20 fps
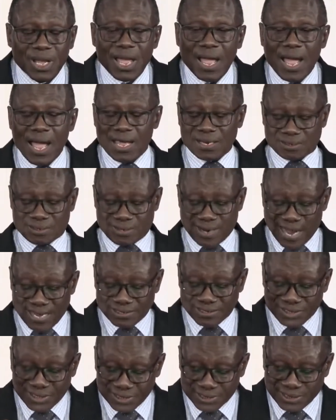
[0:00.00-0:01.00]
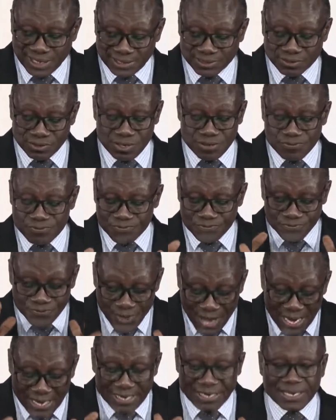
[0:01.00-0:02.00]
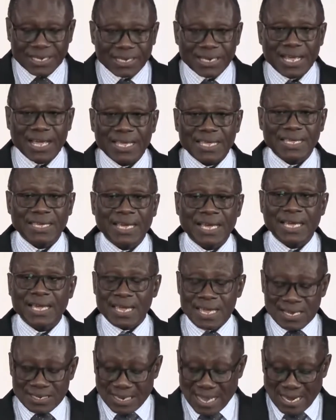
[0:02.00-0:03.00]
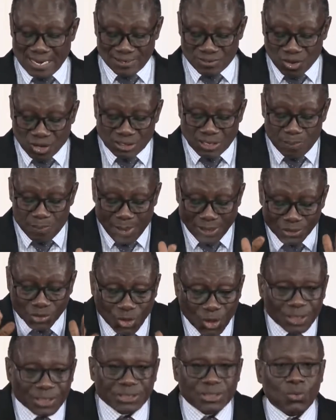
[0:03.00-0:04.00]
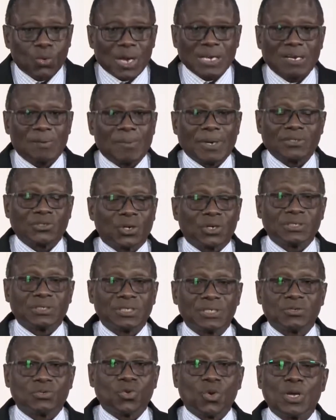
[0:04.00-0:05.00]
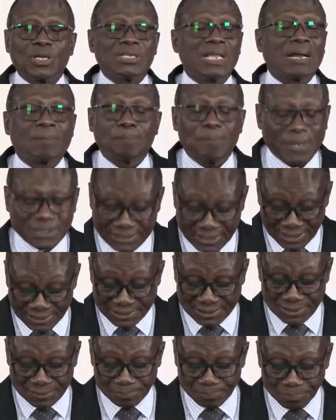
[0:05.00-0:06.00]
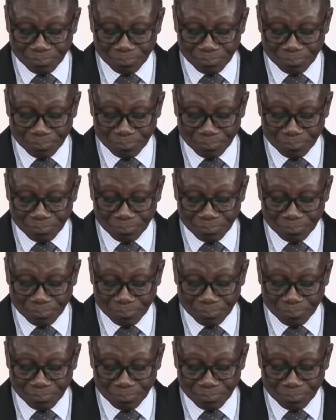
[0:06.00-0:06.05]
And Christ Jesus is very clear here that it's not the majority, where the majority is going, that matters.